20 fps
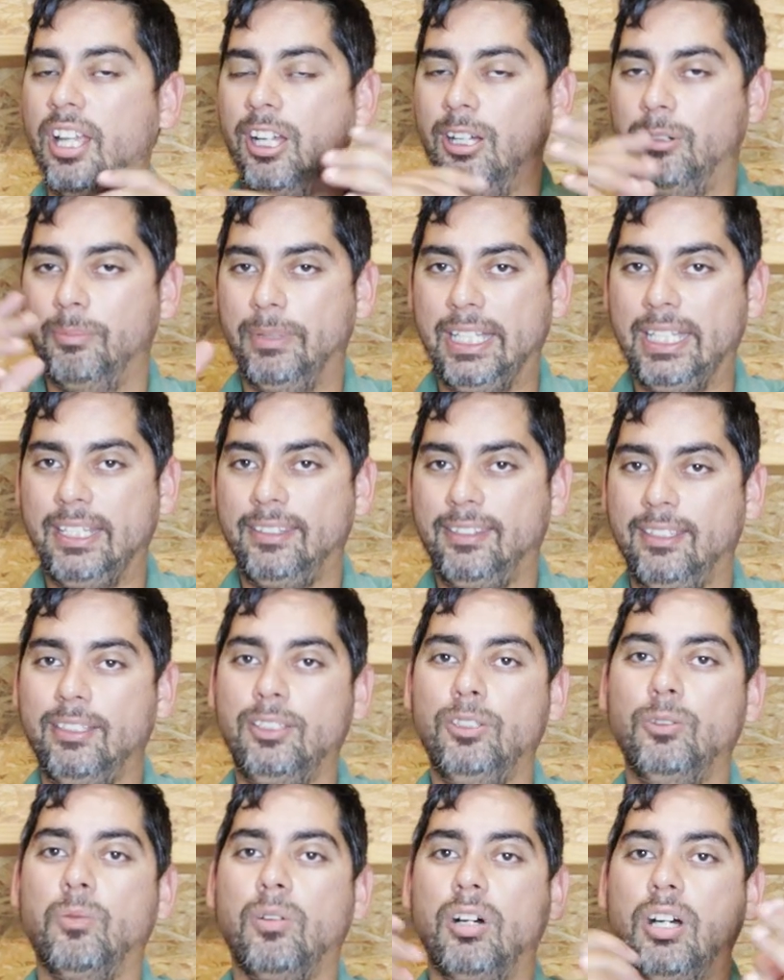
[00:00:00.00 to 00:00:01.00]
Anything
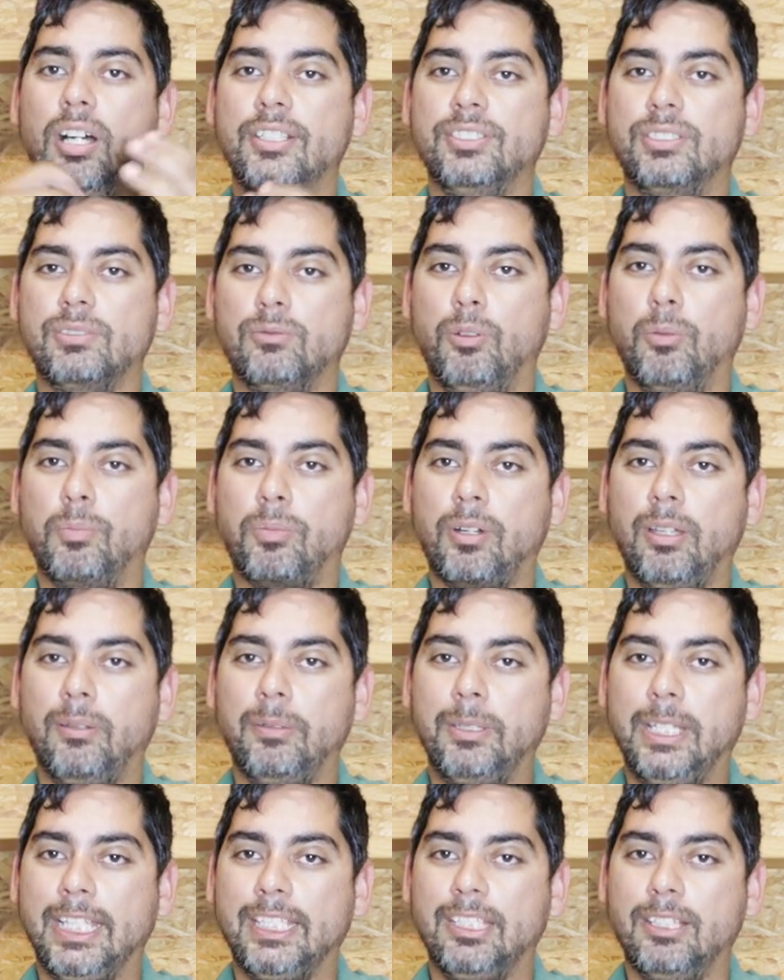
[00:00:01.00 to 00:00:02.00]
you want. We'll
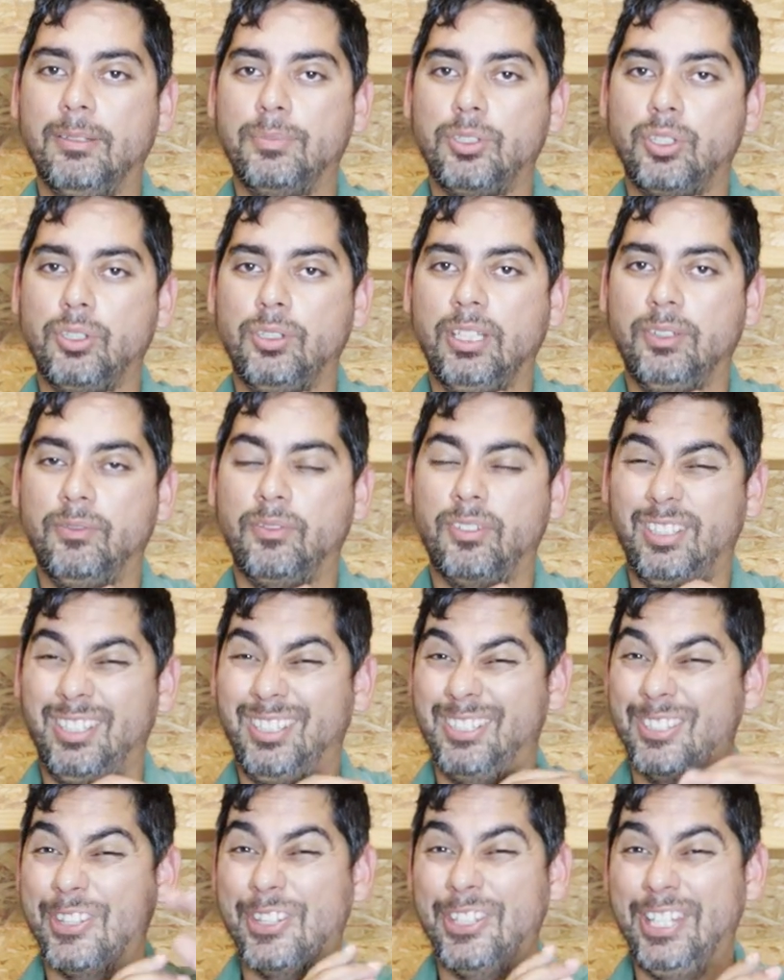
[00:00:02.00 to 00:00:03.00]
probably end up shooting for
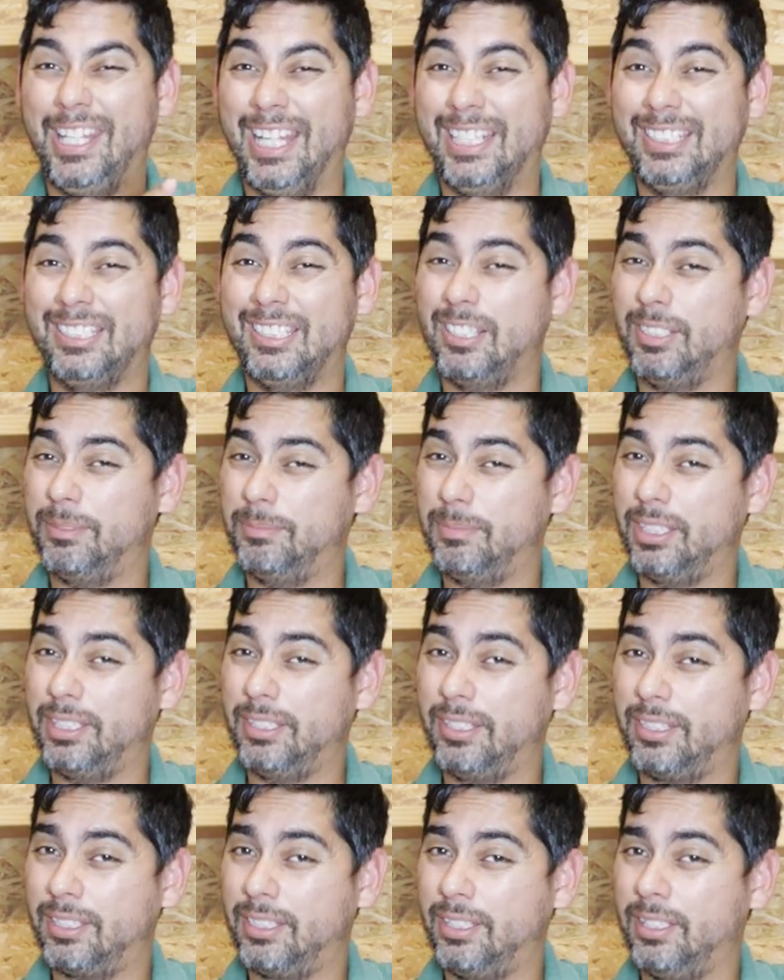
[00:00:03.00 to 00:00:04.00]
either the end of the
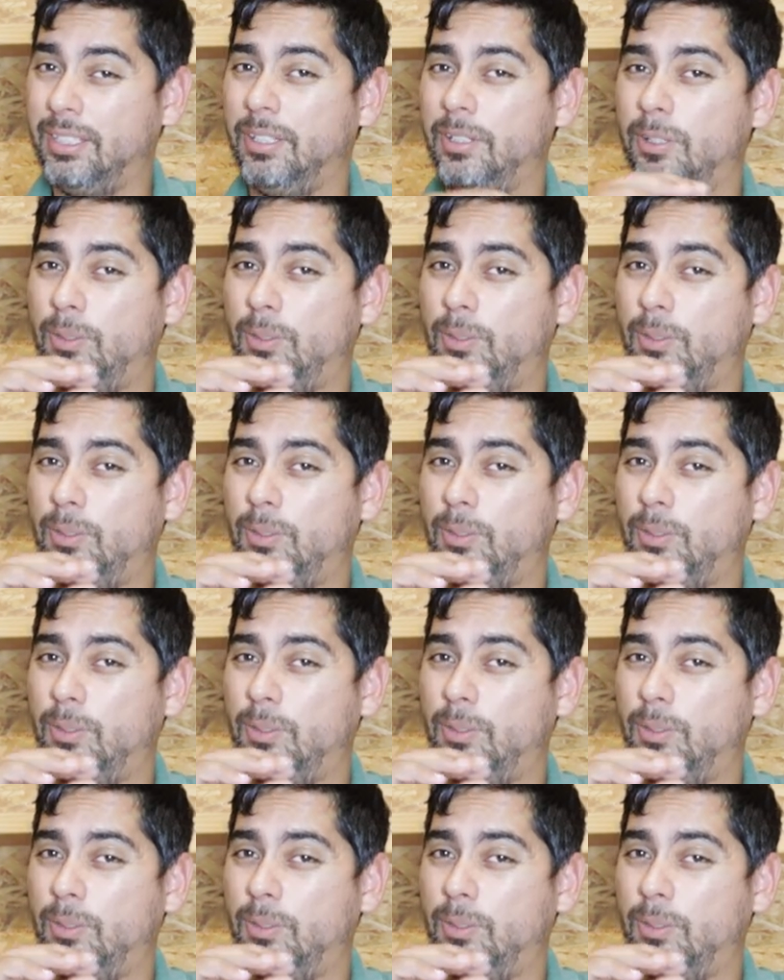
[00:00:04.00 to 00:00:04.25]
month